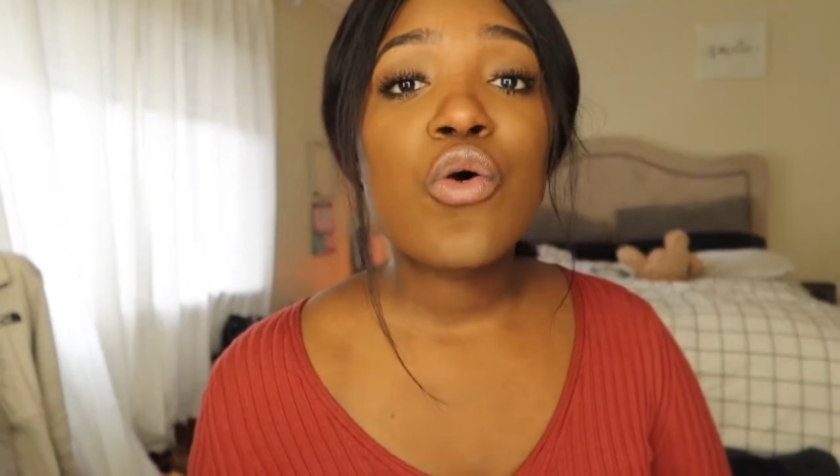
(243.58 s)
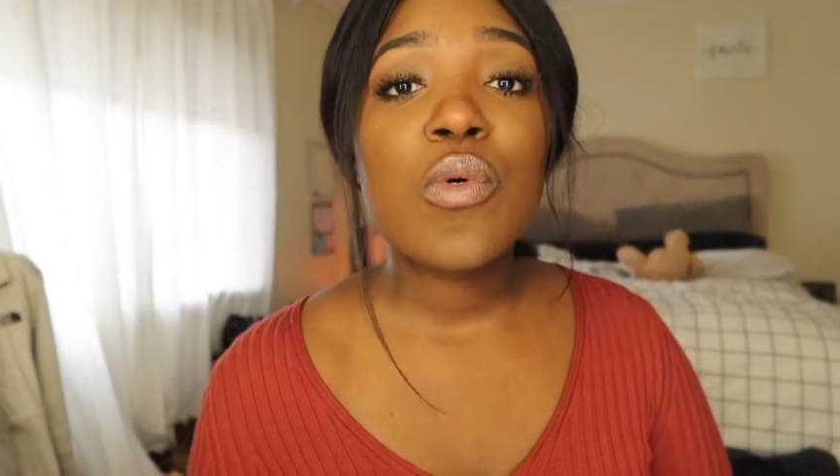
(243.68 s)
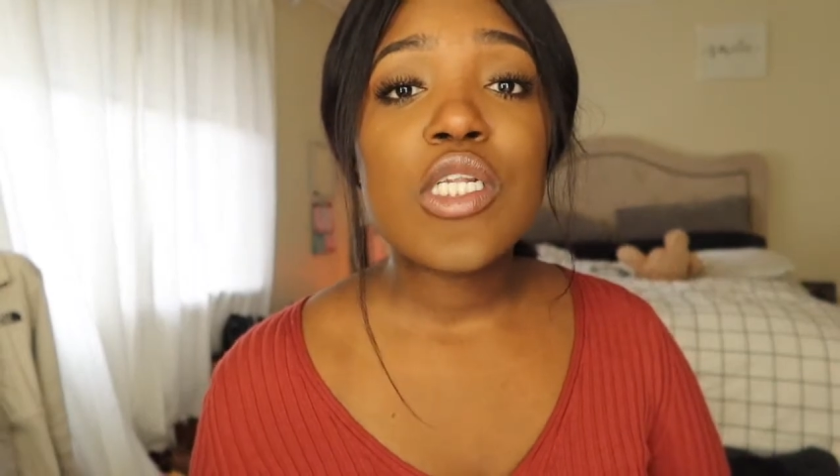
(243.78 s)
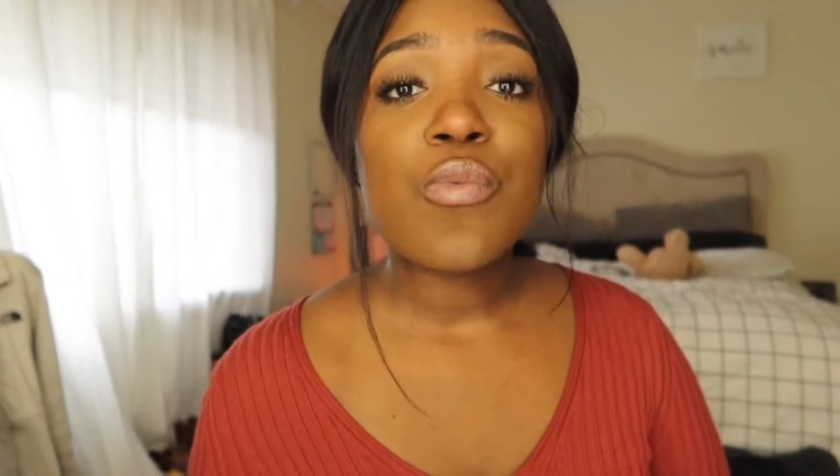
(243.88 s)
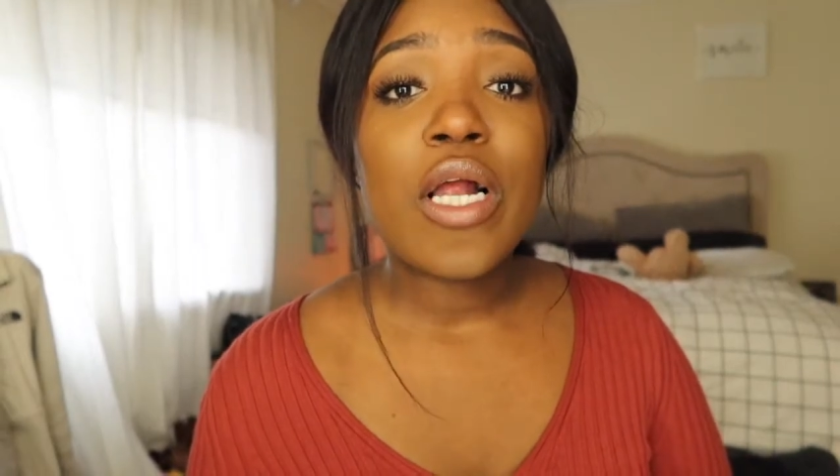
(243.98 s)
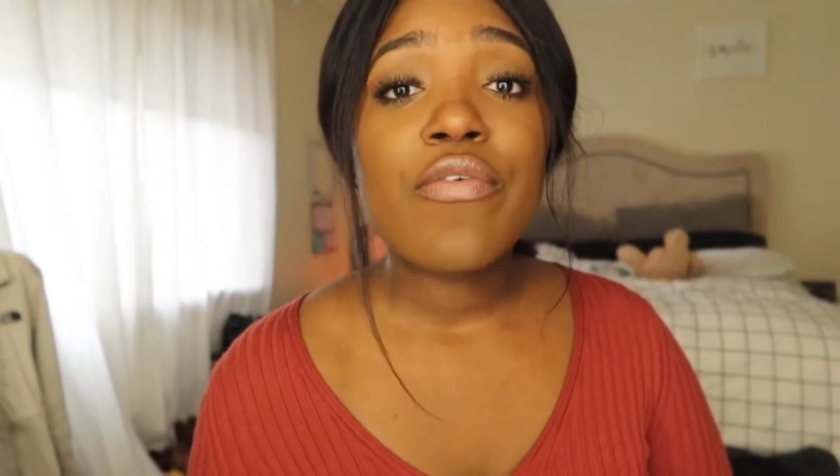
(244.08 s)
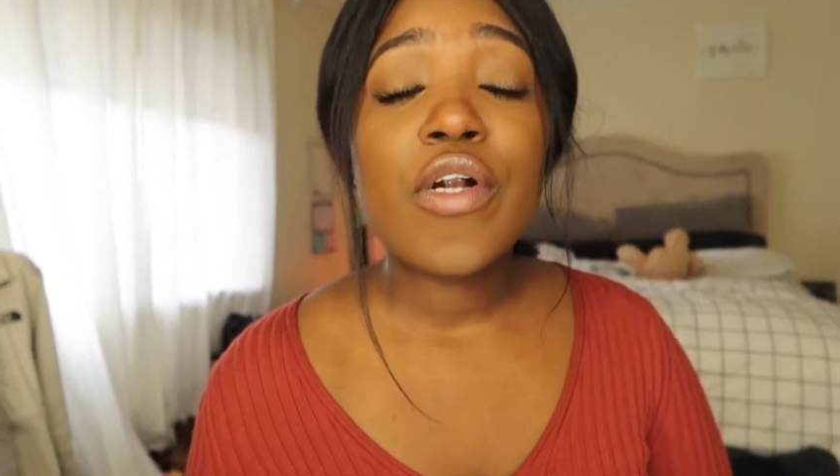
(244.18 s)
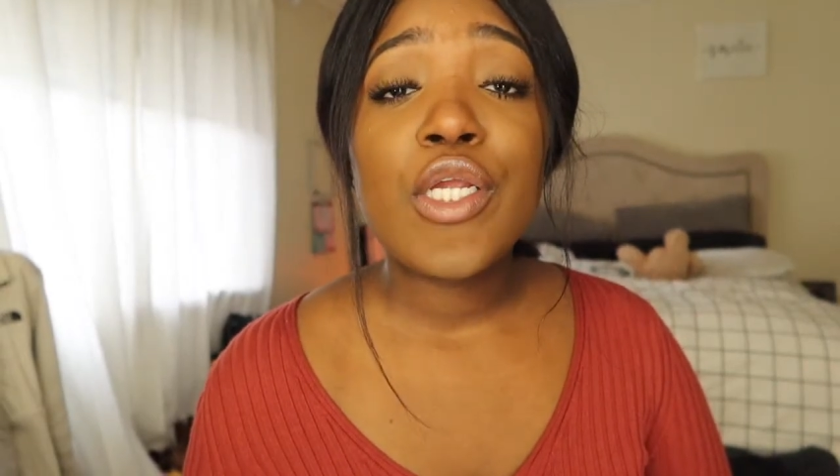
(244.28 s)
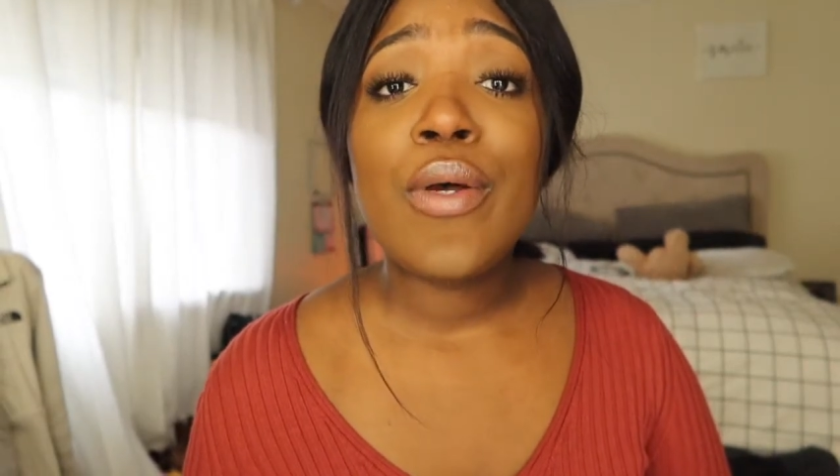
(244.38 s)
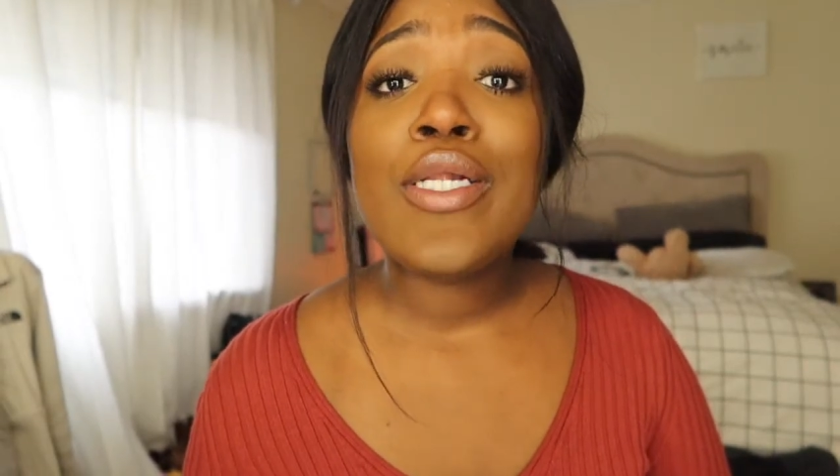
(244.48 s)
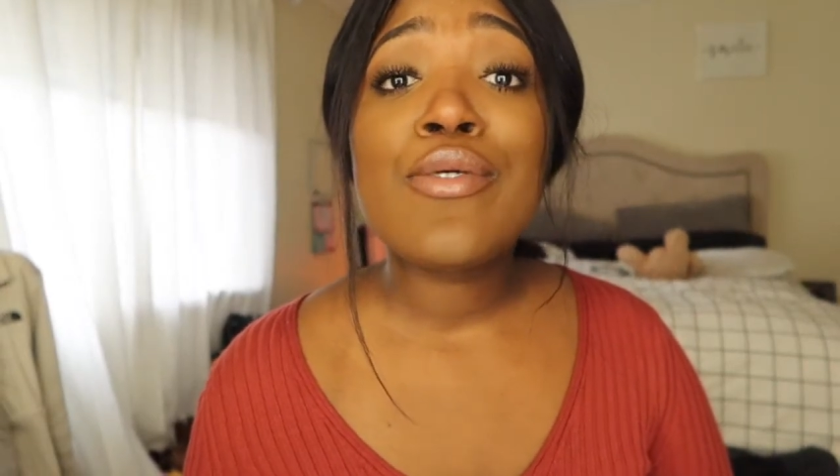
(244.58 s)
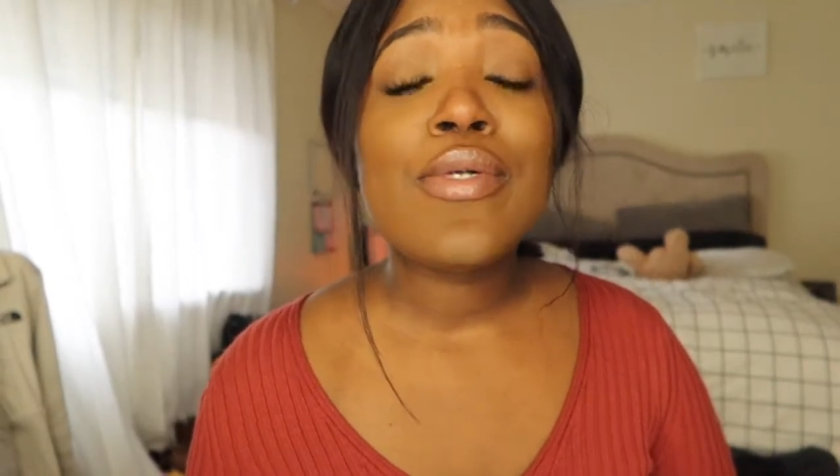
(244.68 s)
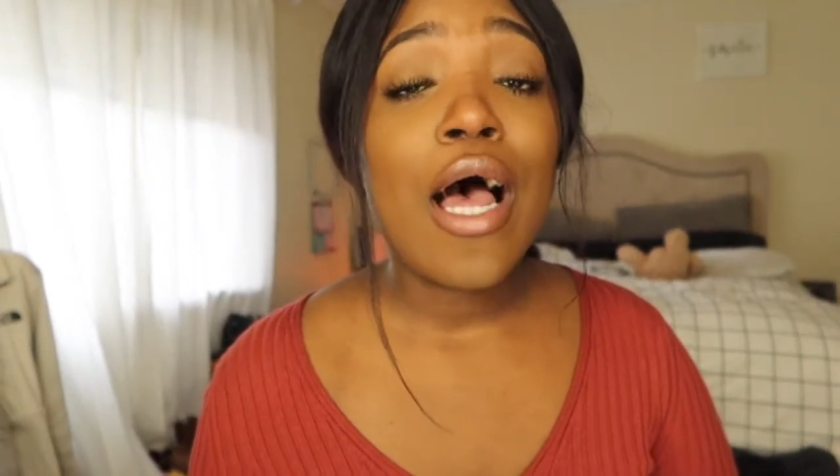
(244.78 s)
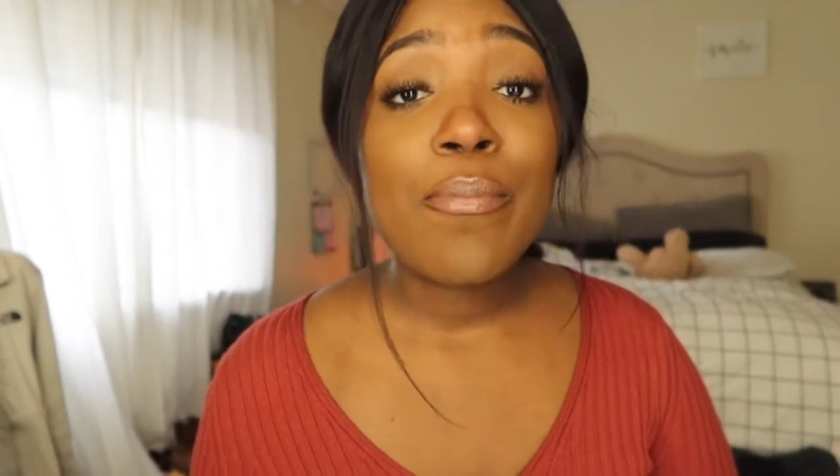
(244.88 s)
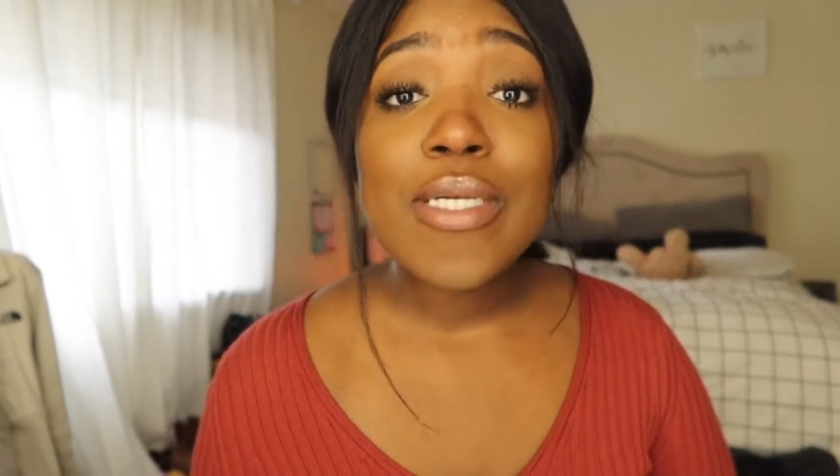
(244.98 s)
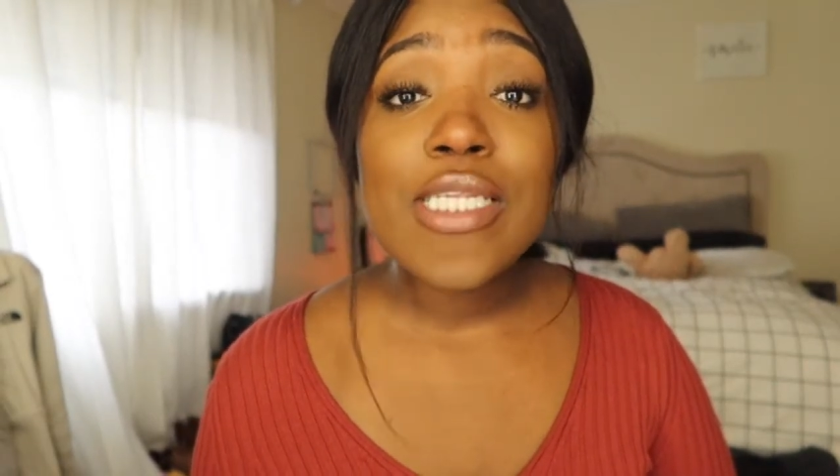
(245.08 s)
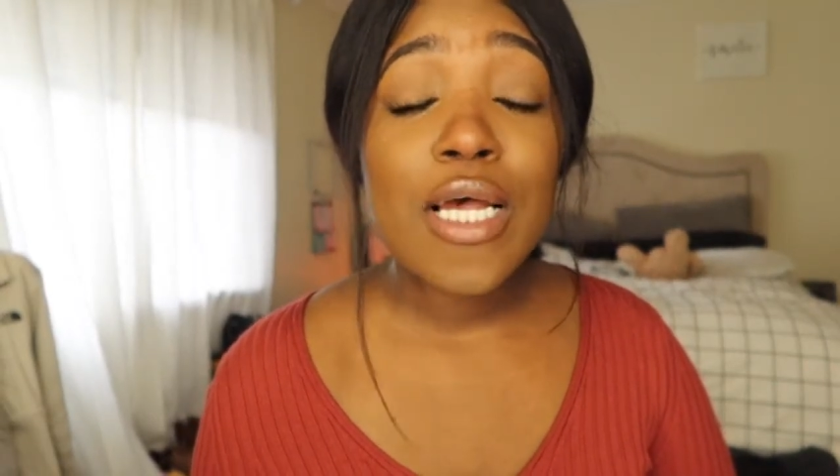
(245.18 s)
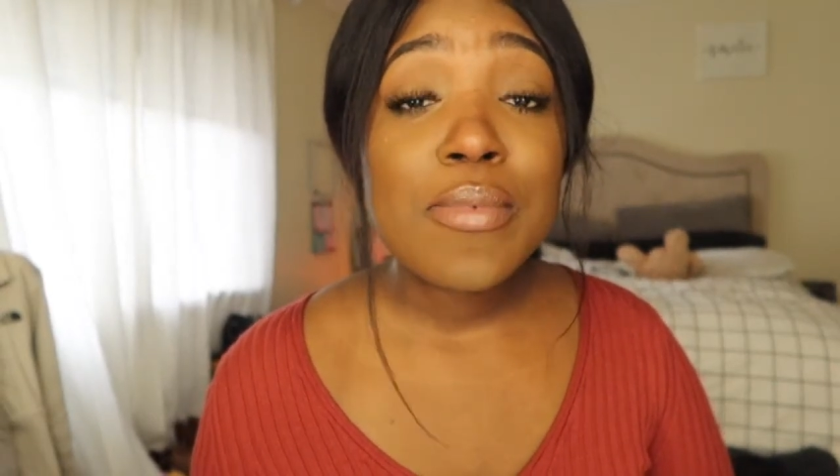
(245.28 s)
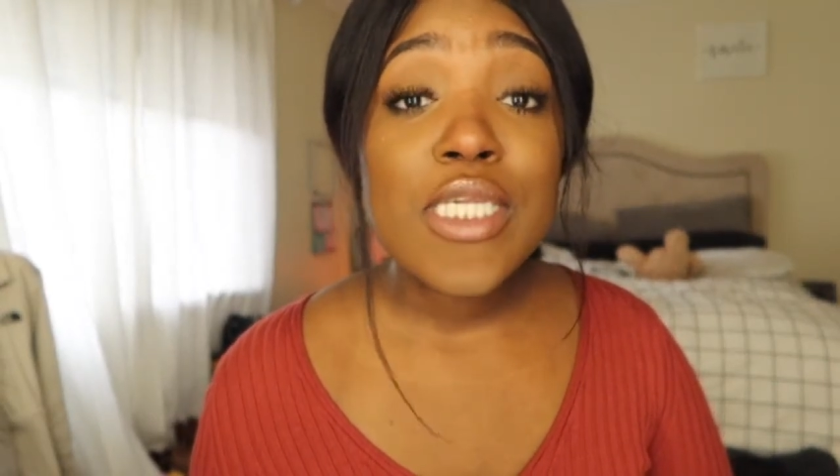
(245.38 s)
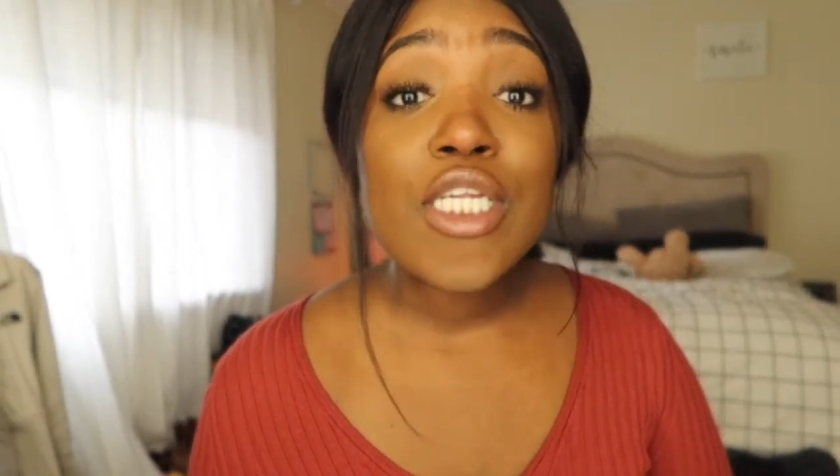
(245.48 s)
what's right for you, and do not be
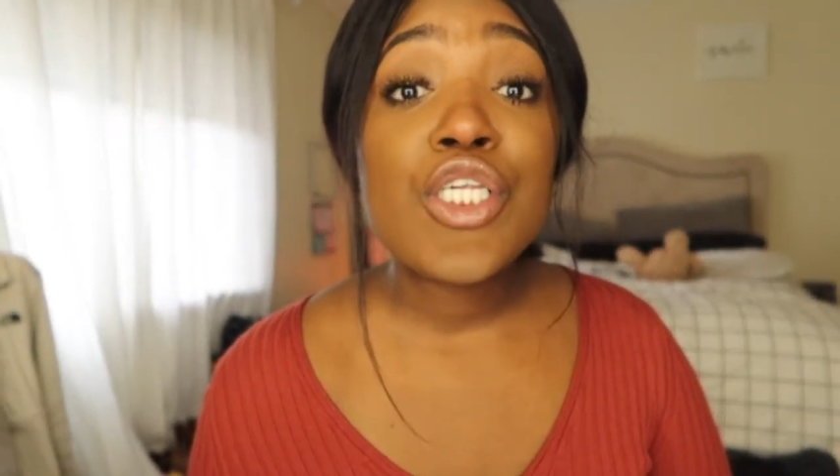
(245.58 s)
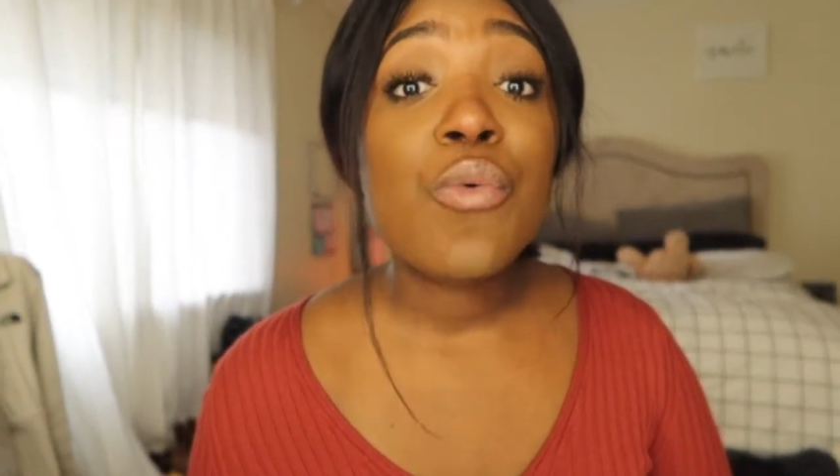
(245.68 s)
tempted to